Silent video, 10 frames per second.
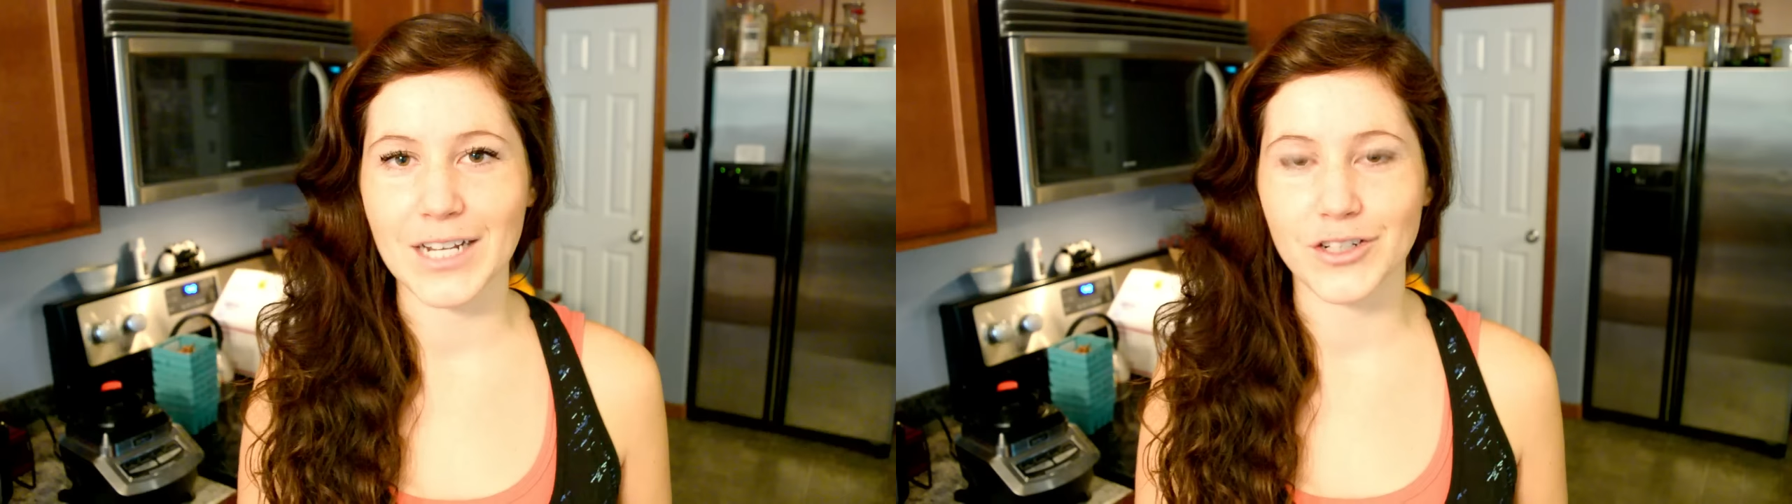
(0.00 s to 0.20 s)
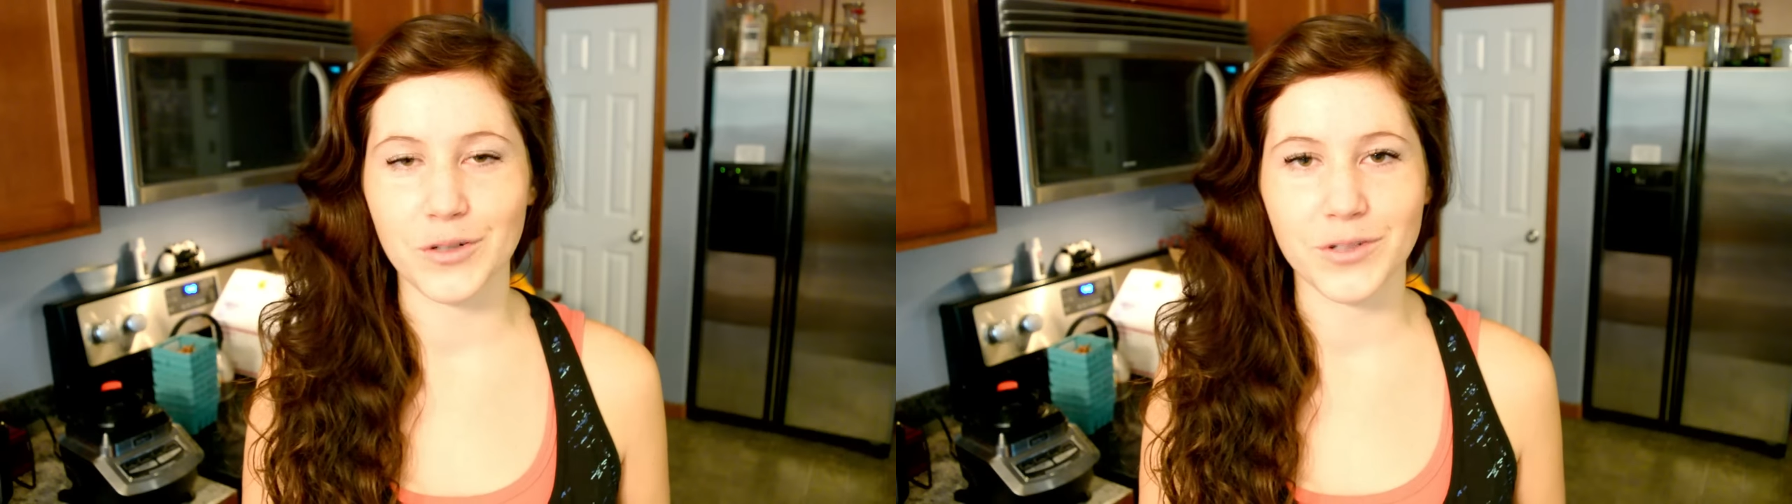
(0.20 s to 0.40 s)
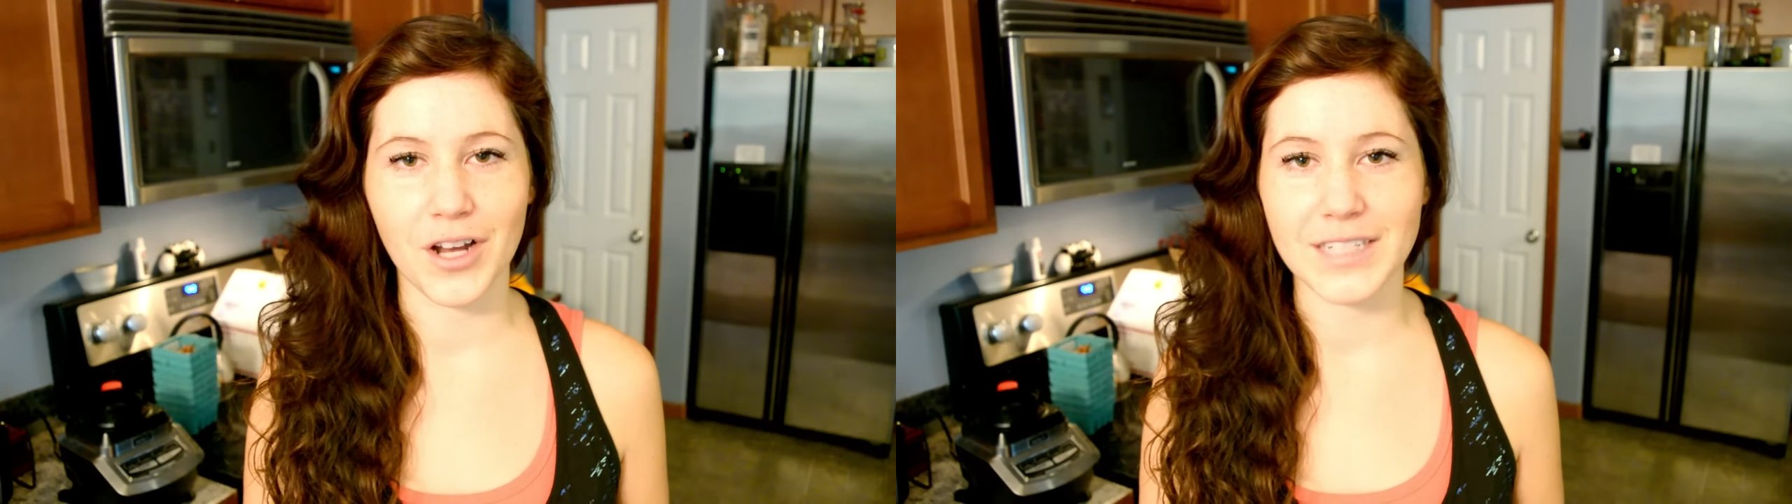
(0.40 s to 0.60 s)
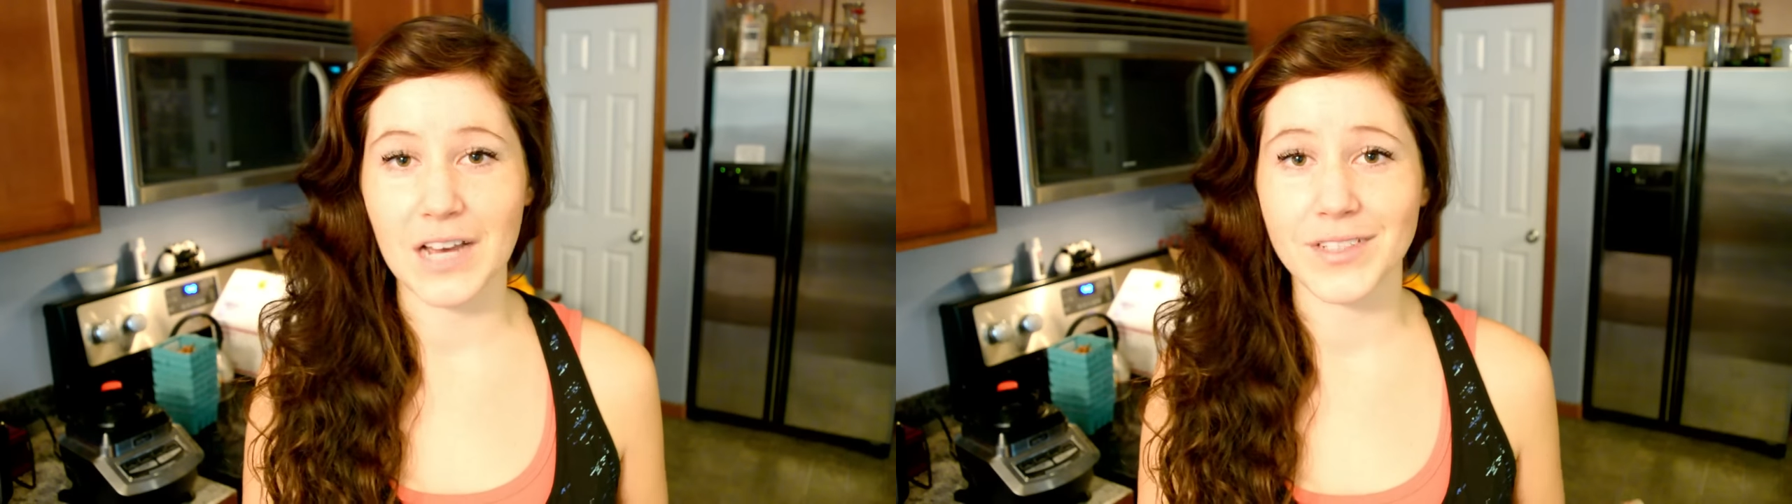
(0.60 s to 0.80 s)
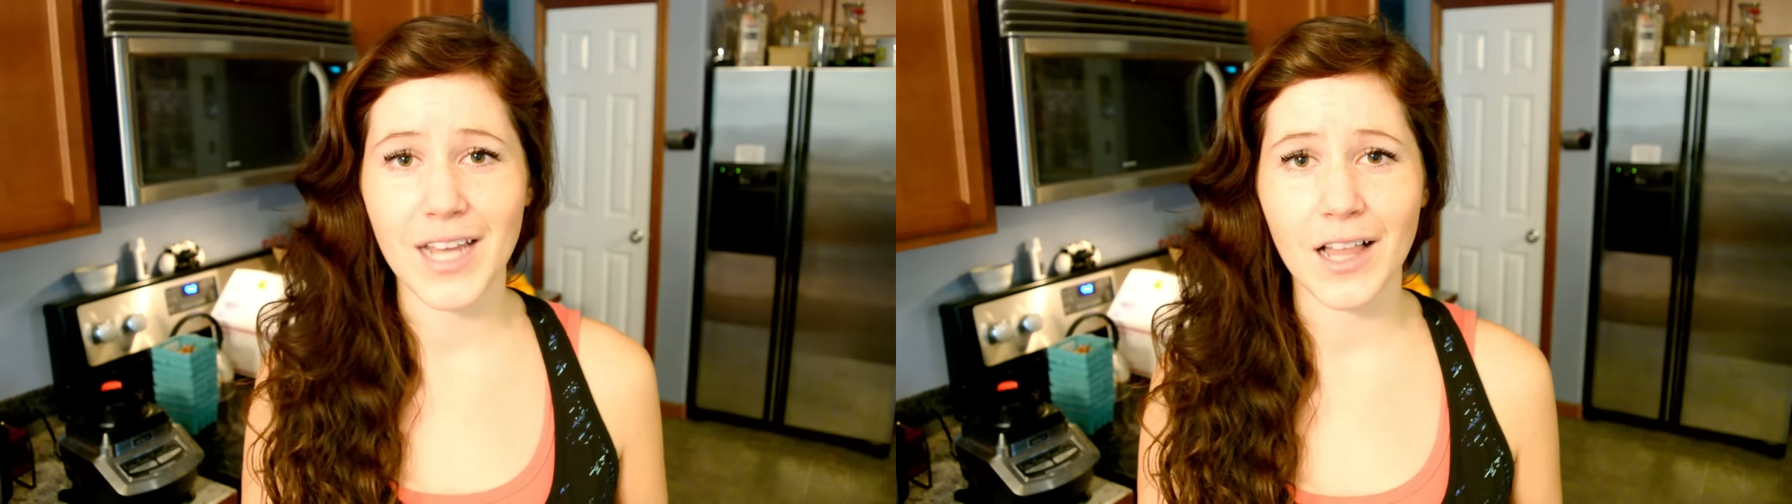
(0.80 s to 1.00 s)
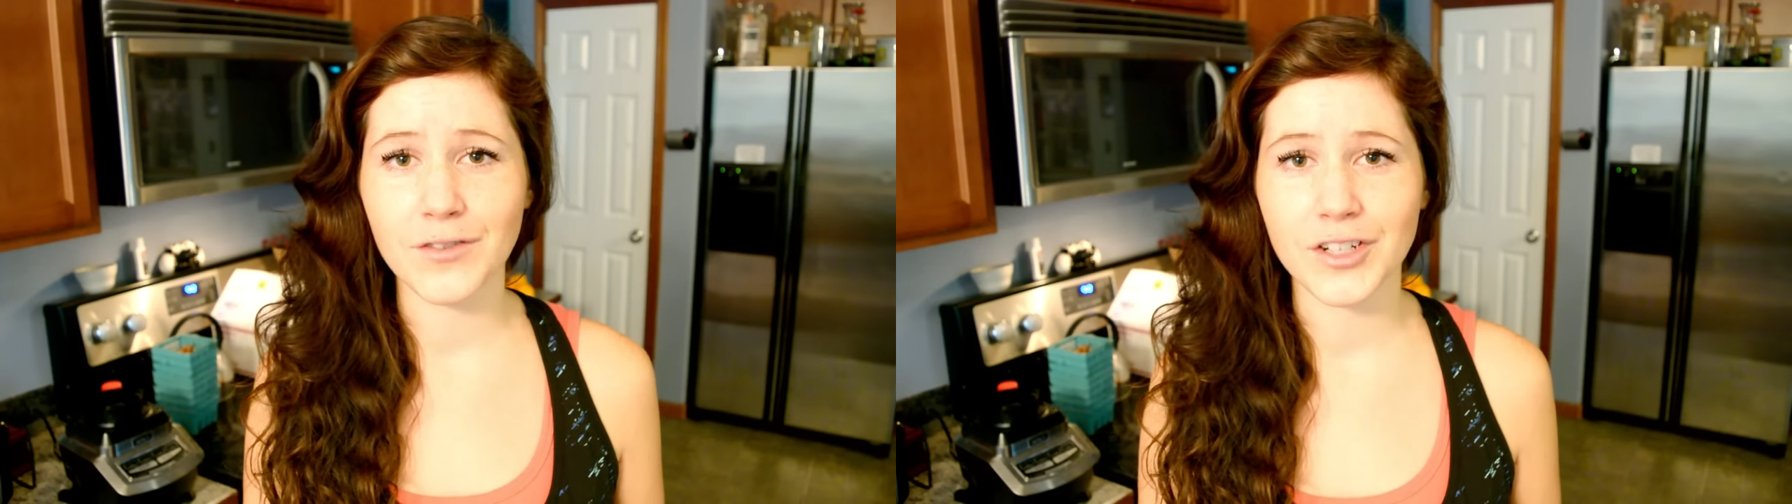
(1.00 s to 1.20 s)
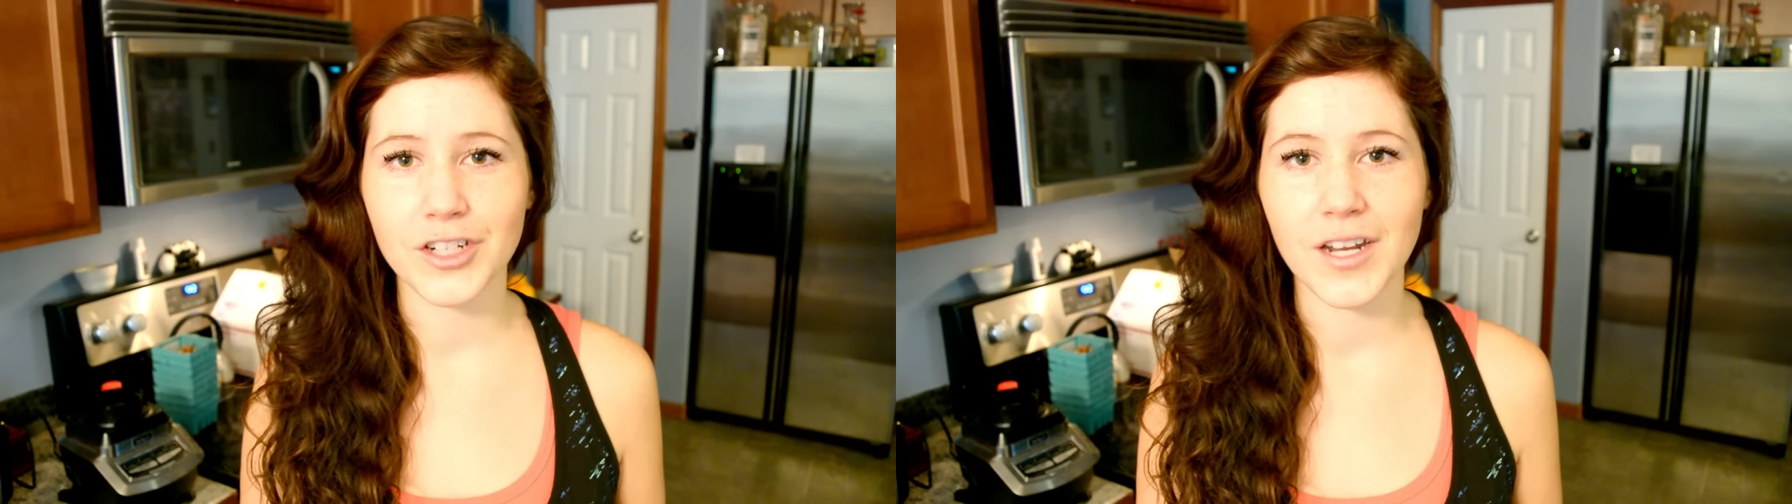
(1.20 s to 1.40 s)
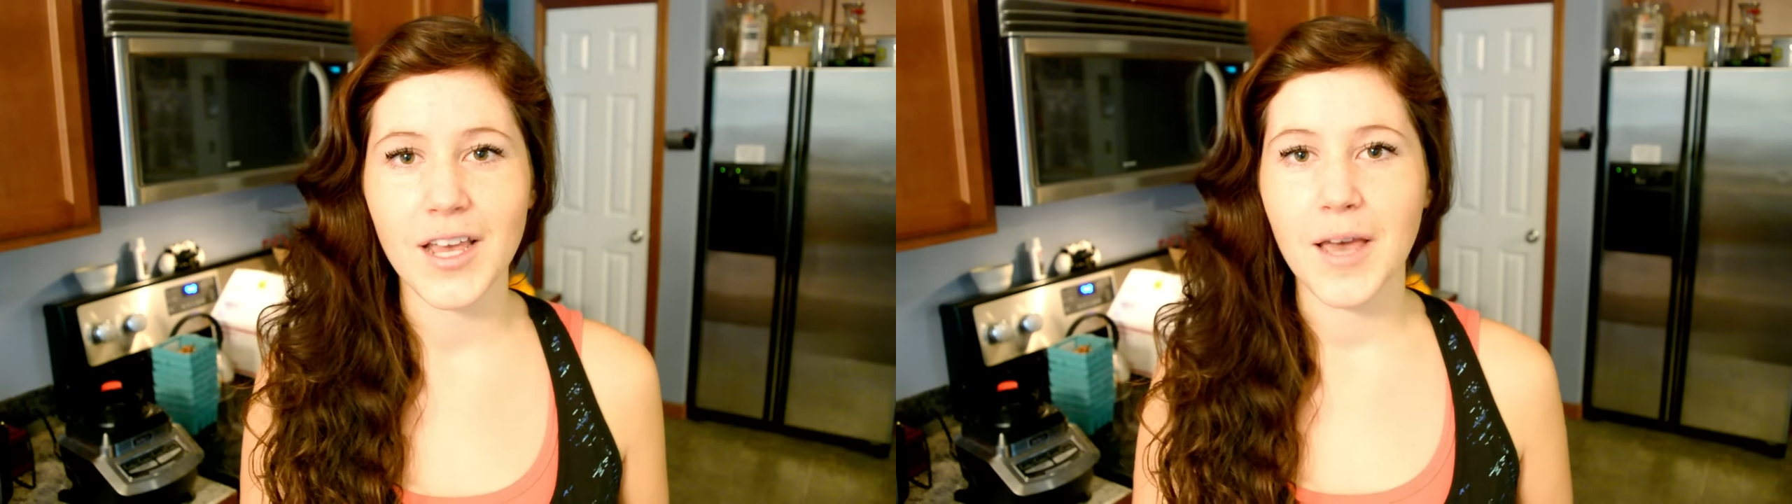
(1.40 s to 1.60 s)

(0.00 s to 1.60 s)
choose not to have a television,